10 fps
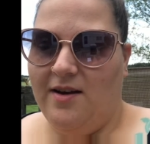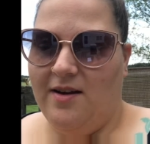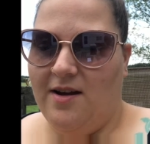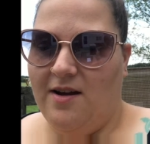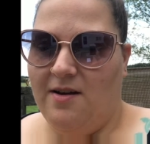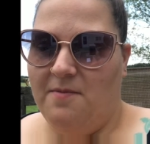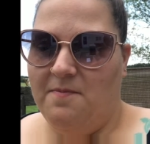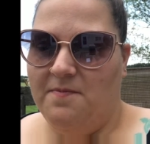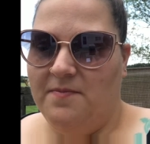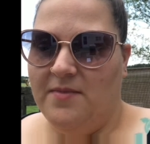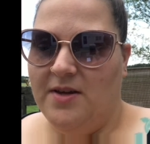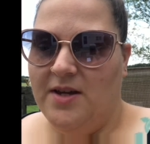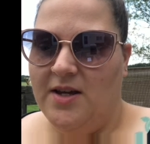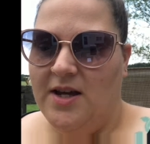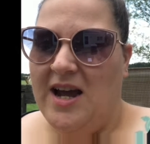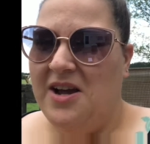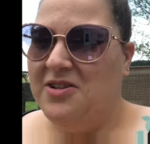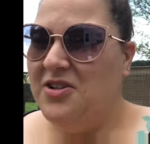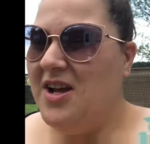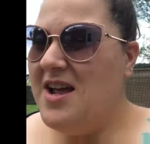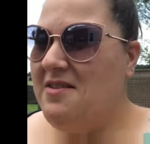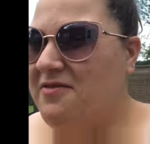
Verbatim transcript: um, I also kind of